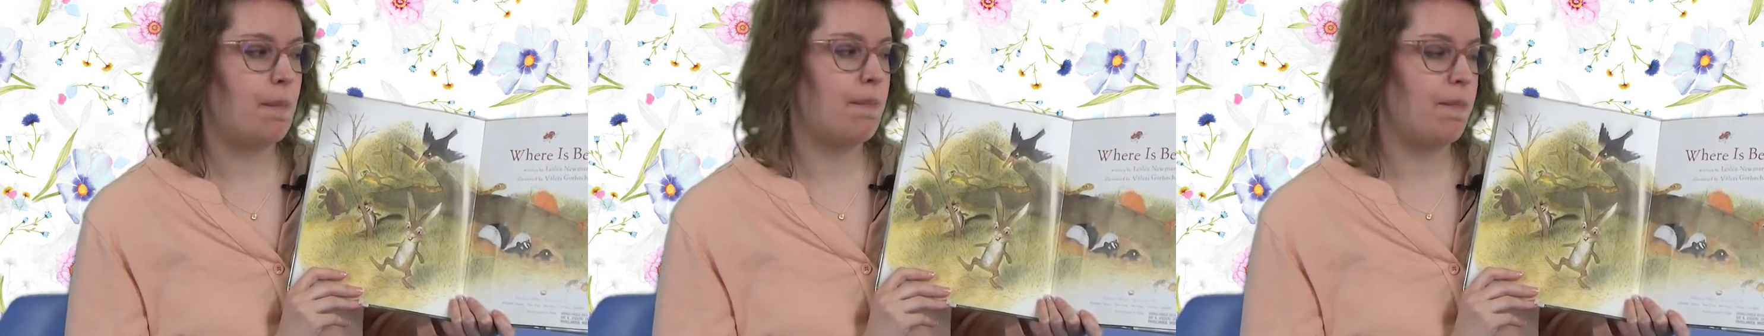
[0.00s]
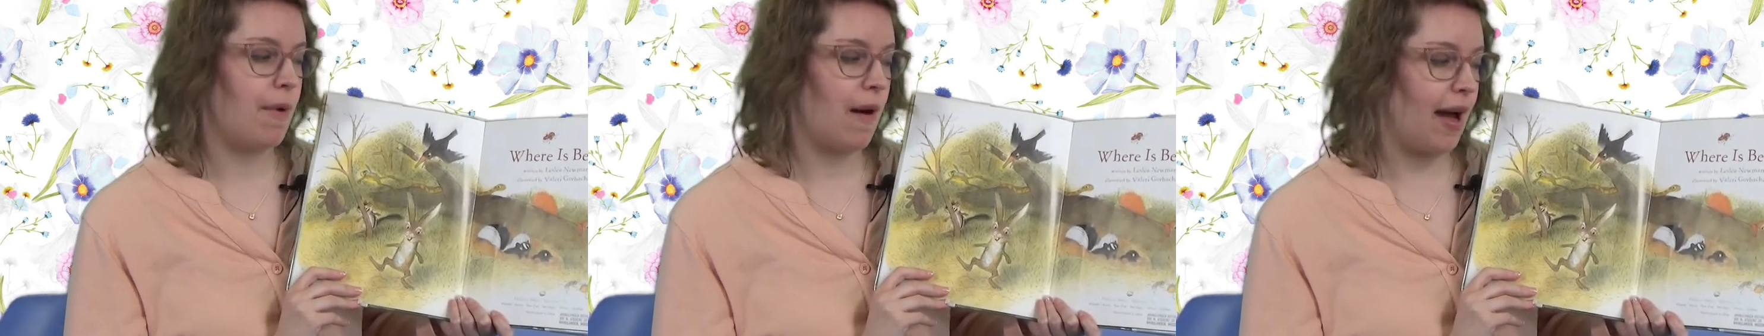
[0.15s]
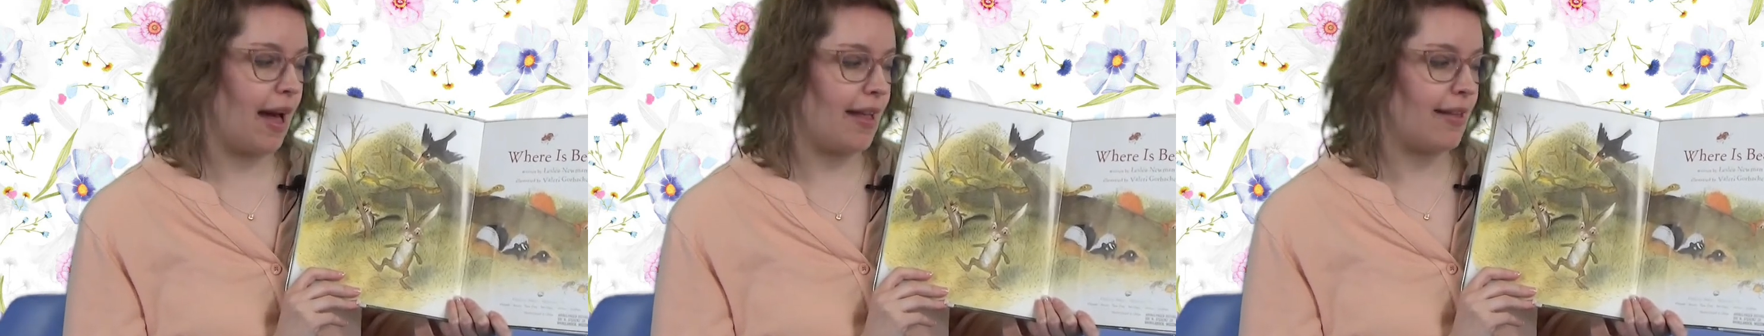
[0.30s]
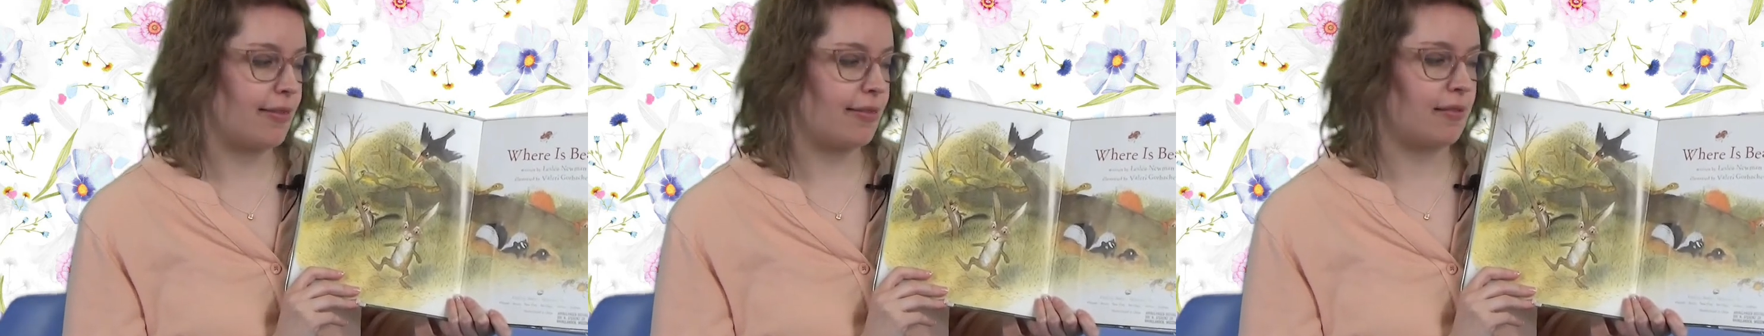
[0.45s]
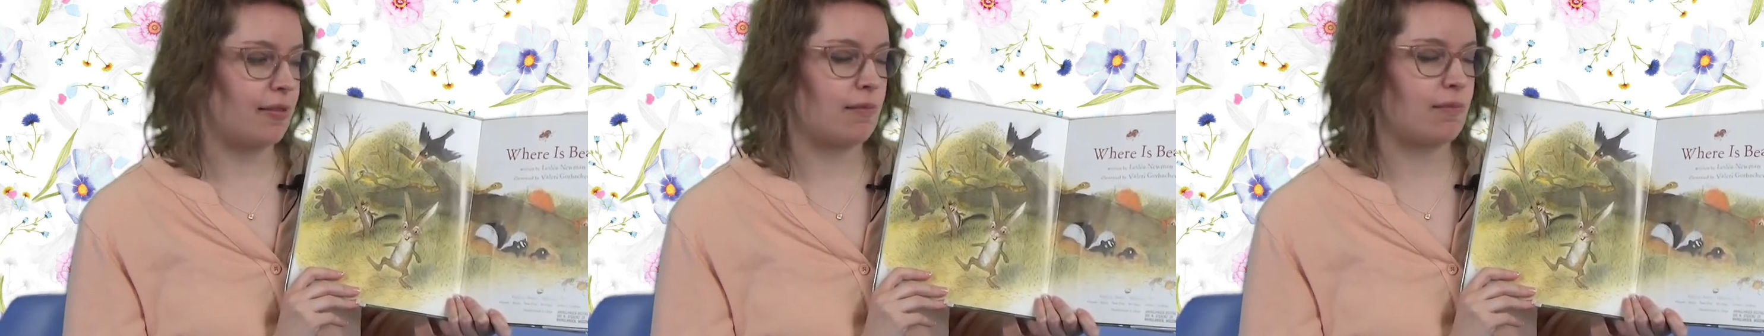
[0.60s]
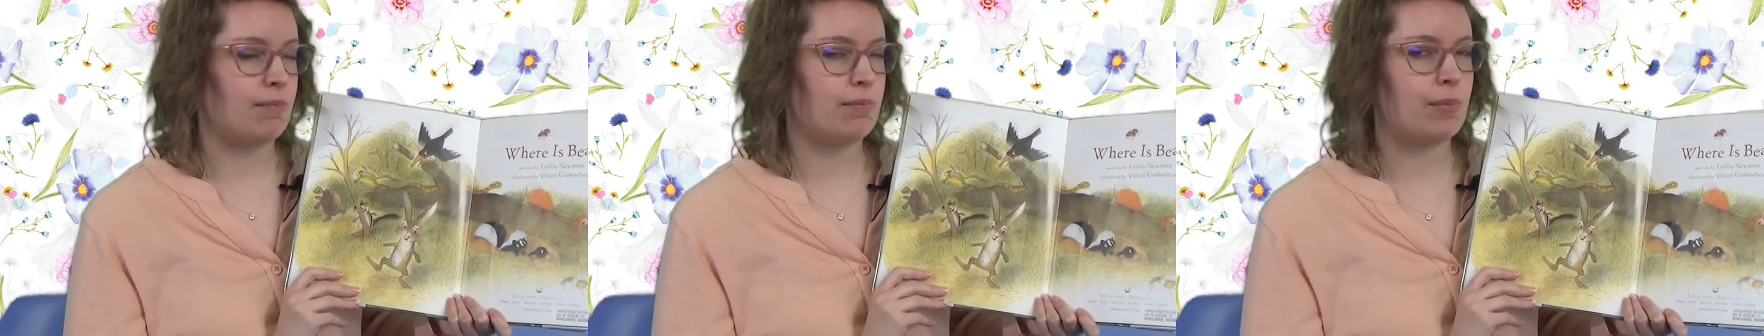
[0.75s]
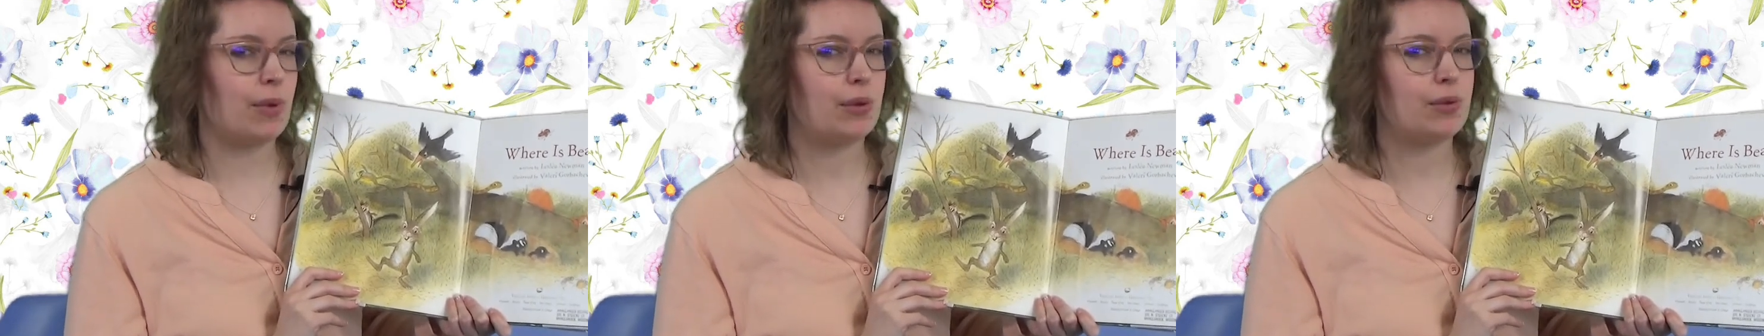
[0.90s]
but they're
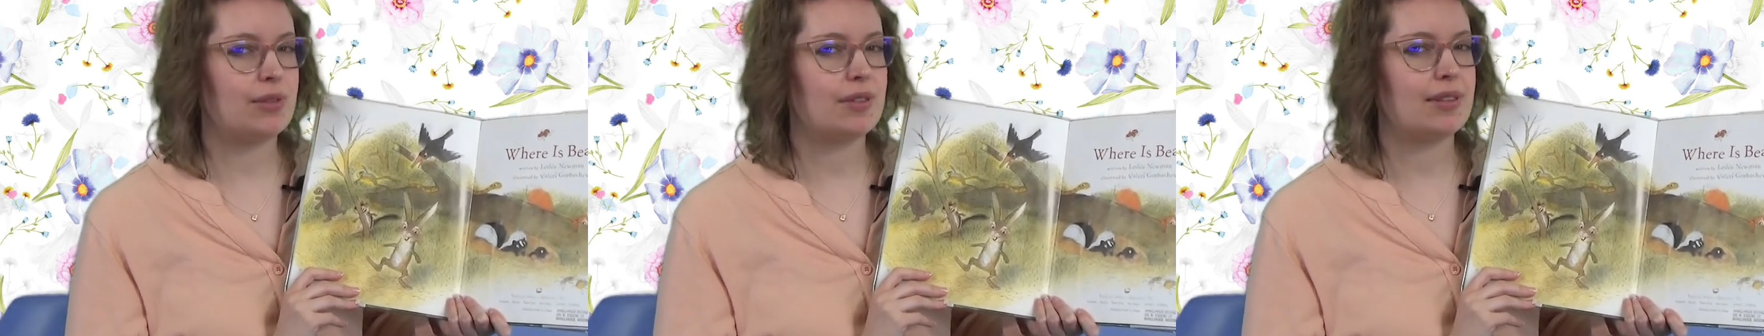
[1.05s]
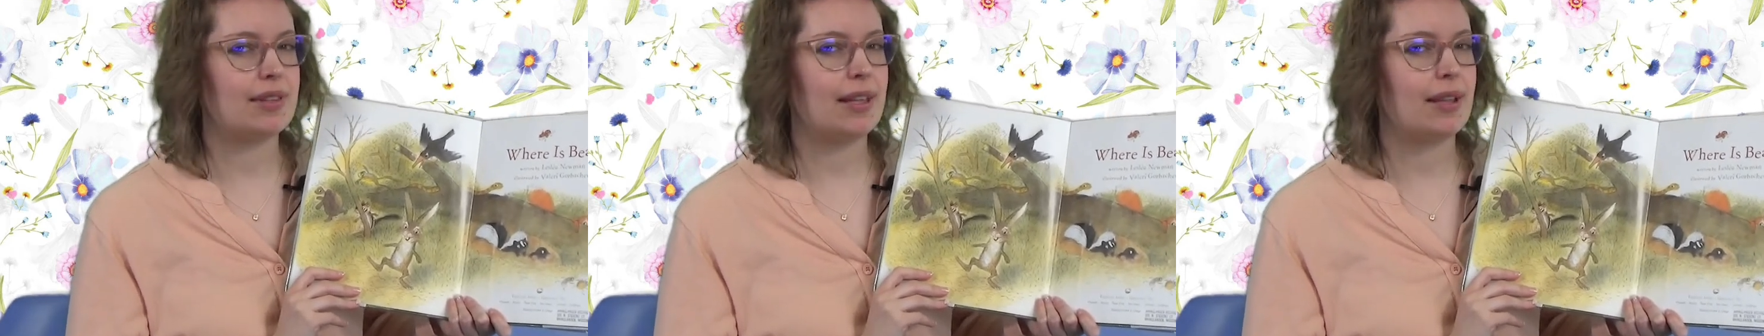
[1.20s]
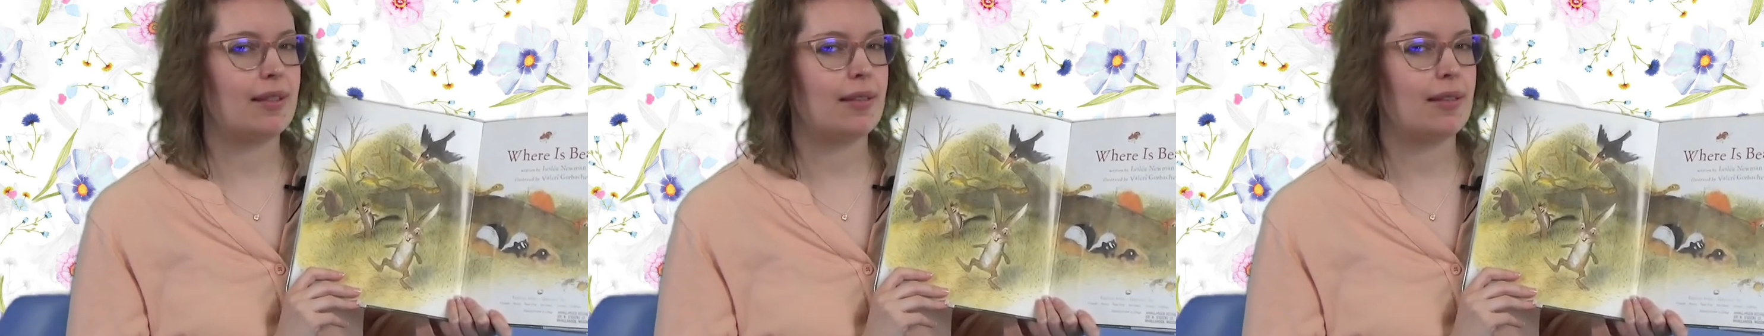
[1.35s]
mostly